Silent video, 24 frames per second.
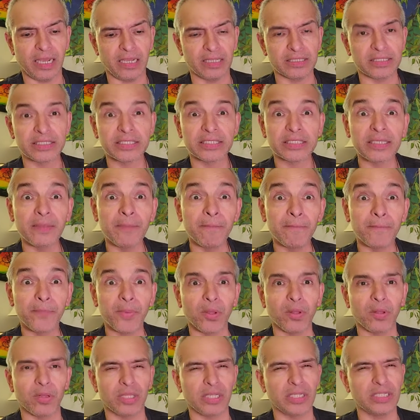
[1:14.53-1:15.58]

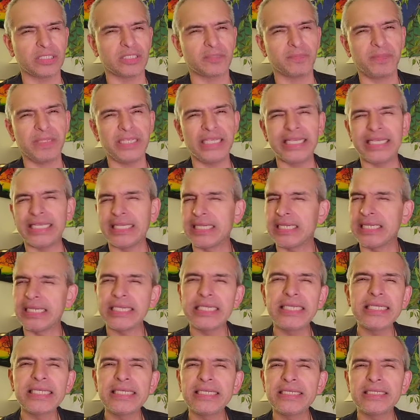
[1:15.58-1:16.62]
simple. It's being
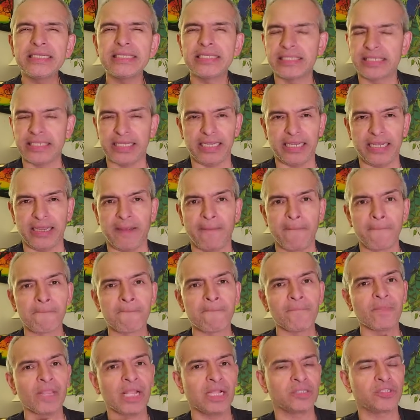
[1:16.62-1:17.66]
easy.
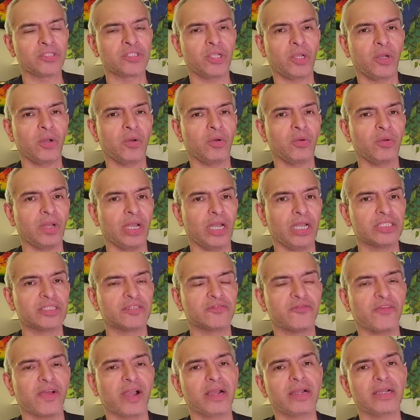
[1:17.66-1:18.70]
So as
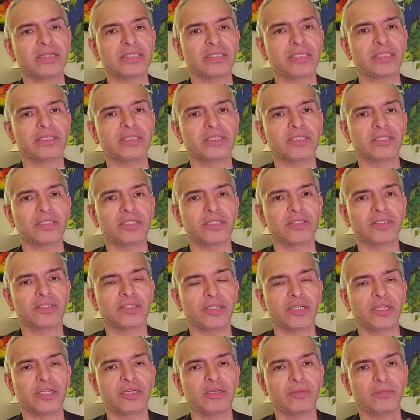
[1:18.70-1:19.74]
far as this is
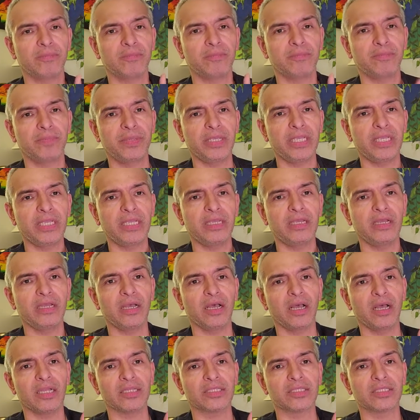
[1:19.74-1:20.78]
concerned, be
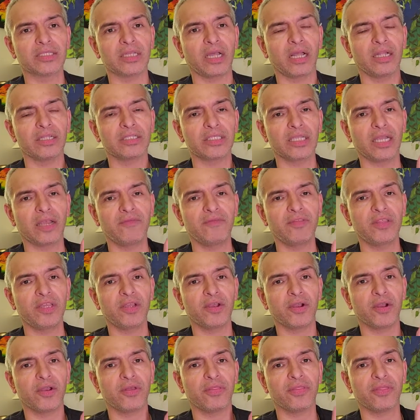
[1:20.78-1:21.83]
a salt of the
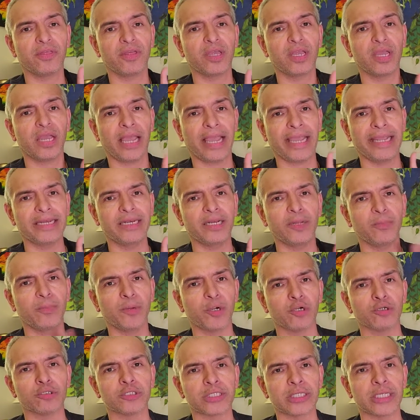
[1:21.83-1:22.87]
earth kind of
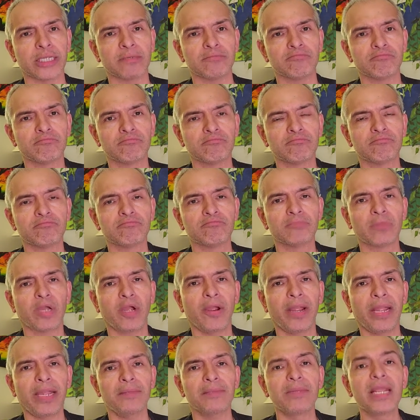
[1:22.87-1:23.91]
person. All
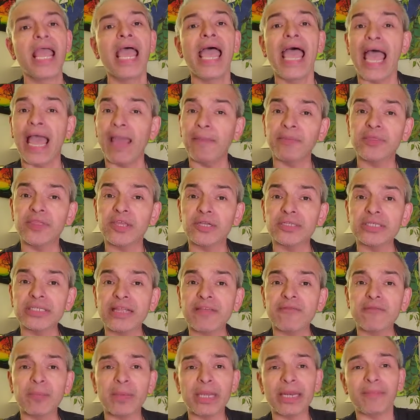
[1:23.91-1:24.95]
right. Happy Thursday,
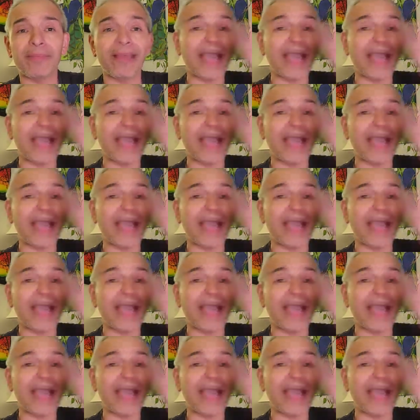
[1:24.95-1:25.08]
everybody.